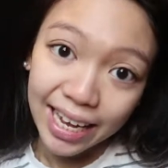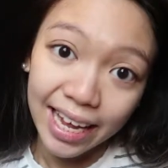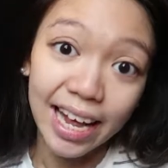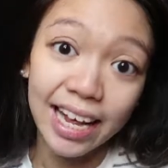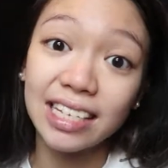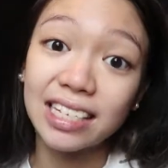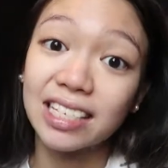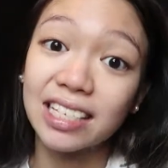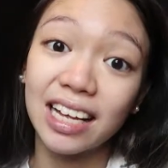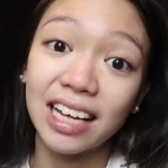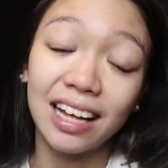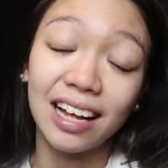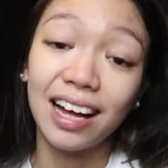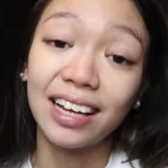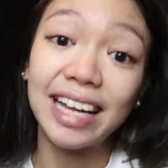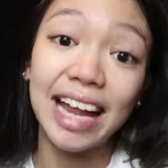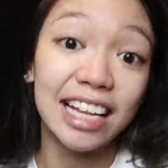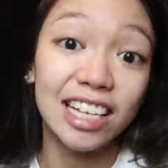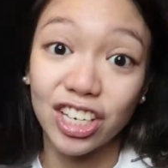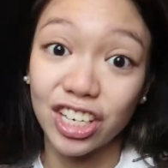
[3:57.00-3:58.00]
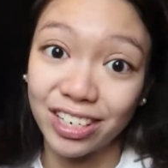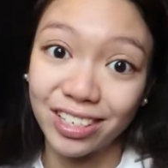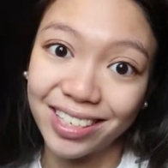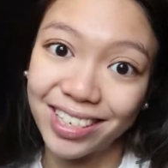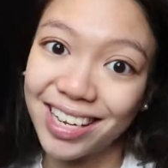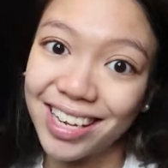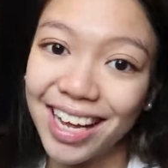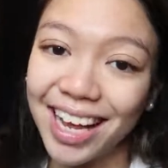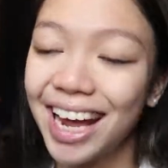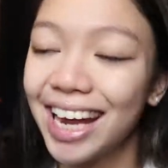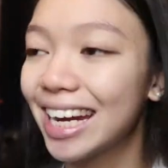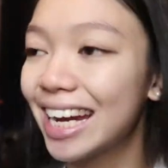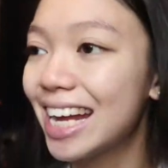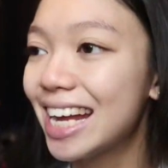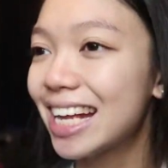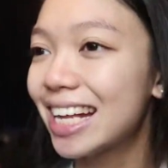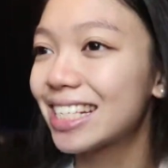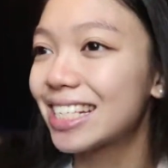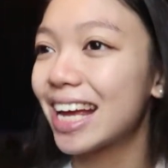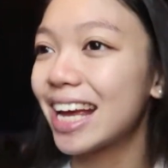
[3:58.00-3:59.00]
is a desert. It
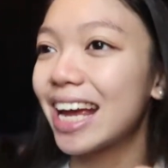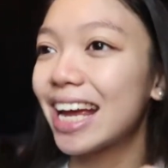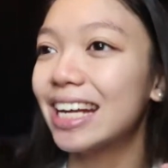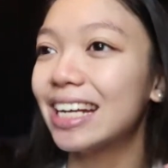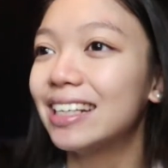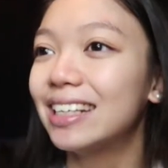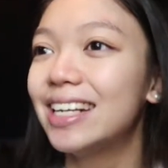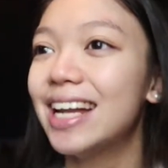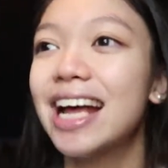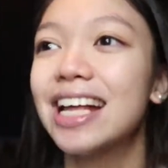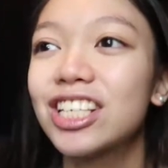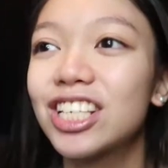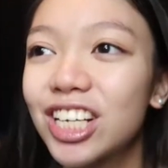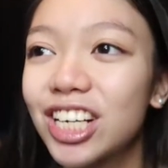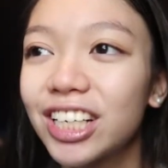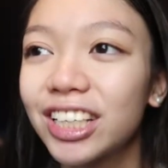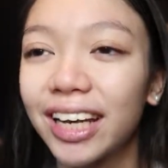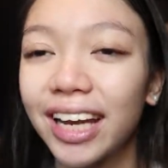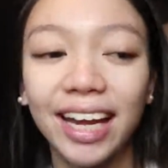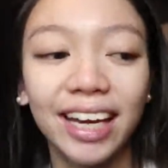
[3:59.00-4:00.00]
is a desert.